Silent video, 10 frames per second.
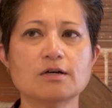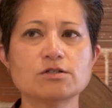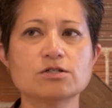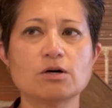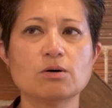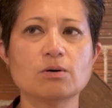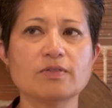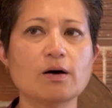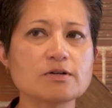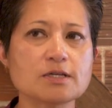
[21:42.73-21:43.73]
So
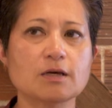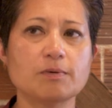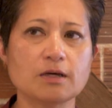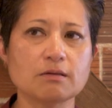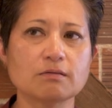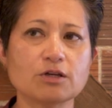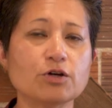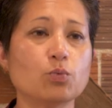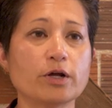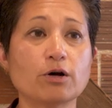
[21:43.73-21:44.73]
that was like being the
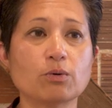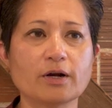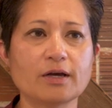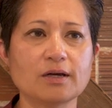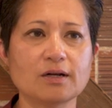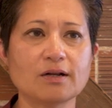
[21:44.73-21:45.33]
good widow, right?